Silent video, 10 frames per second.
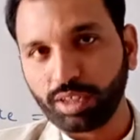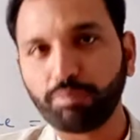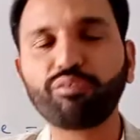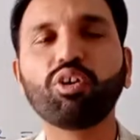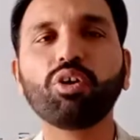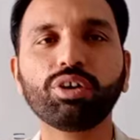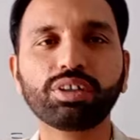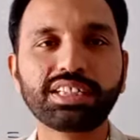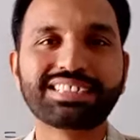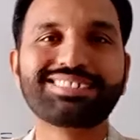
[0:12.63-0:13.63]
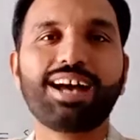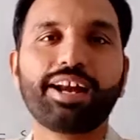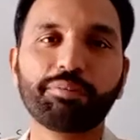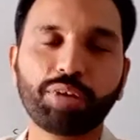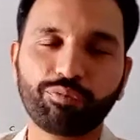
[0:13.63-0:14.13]
Before
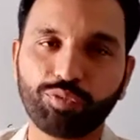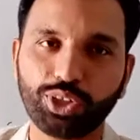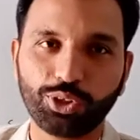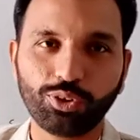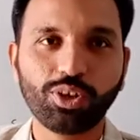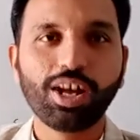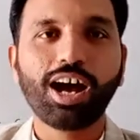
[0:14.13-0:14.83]
starting my video,